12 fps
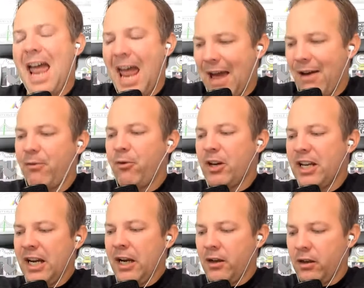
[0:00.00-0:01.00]

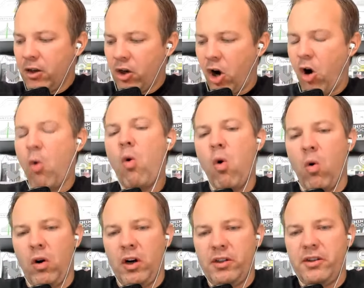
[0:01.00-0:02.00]
Every
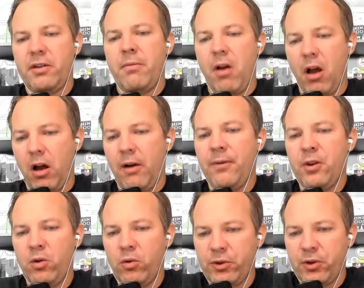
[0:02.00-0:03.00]
cohort of the
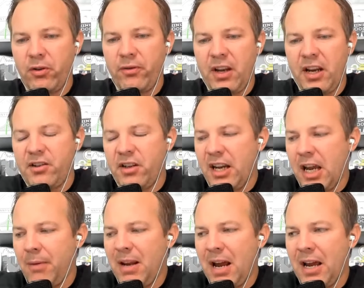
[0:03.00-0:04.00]
Google Certification
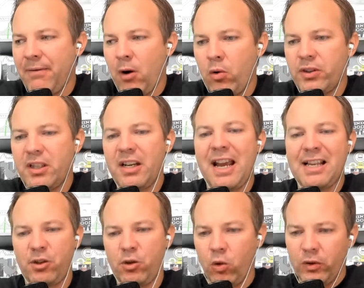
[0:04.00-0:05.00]
Academy I have hosted
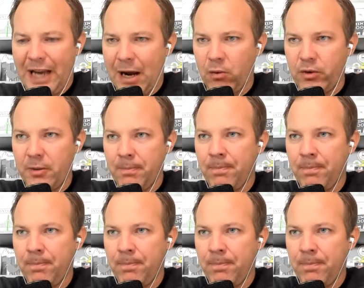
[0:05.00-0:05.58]
has sold out.